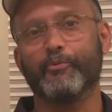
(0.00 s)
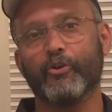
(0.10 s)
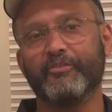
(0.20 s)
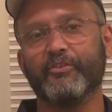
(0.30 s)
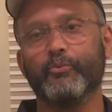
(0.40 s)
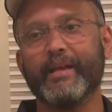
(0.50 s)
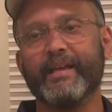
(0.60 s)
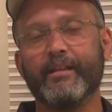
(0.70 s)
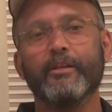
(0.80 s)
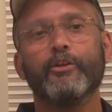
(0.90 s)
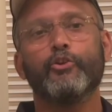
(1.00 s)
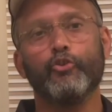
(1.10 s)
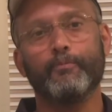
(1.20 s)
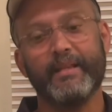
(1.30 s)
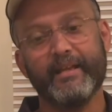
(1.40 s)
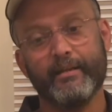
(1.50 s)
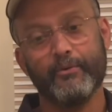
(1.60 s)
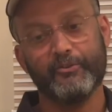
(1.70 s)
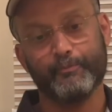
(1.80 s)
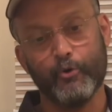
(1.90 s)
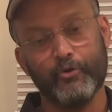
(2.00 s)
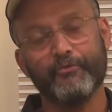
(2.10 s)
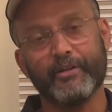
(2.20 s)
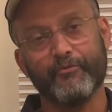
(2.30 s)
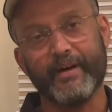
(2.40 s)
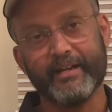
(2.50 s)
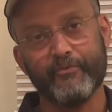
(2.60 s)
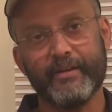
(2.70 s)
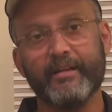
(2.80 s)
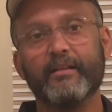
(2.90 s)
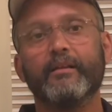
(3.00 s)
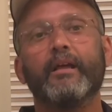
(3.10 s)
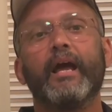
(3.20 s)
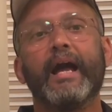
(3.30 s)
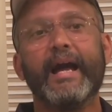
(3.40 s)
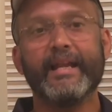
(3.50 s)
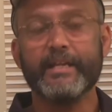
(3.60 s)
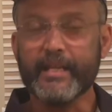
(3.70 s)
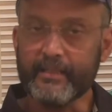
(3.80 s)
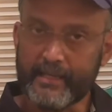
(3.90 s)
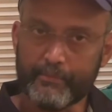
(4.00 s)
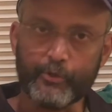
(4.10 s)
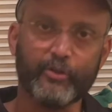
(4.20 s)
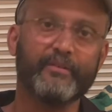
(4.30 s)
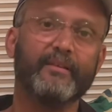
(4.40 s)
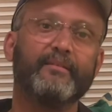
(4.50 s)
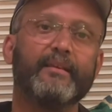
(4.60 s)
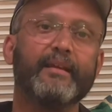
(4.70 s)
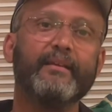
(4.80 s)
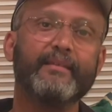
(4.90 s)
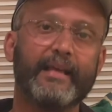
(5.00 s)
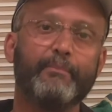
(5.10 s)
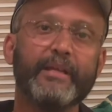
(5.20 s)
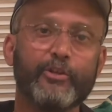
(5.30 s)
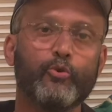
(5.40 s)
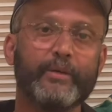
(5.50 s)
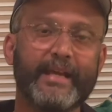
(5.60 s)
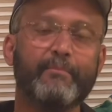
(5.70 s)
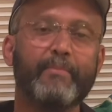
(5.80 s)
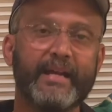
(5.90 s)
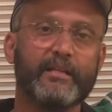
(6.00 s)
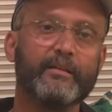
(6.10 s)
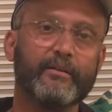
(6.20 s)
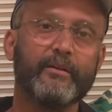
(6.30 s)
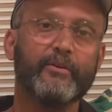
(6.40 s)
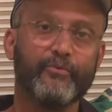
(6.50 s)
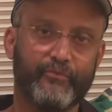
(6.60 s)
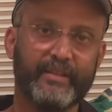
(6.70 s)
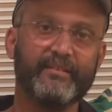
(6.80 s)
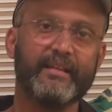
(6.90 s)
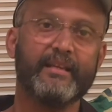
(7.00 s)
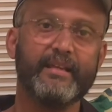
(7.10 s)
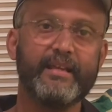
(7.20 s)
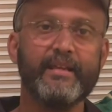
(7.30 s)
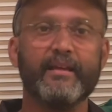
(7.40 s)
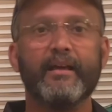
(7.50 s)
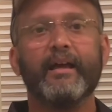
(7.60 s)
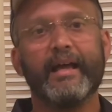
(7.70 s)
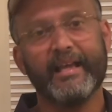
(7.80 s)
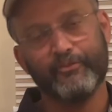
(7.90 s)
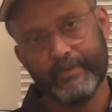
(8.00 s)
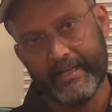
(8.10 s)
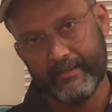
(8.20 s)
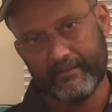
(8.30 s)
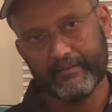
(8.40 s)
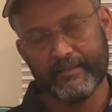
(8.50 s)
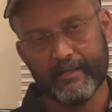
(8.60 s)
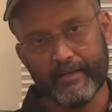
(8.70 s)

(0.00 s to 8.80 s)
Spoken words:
a process where you play the sport for the fun of it, and in that process he's helping you get better physically as well as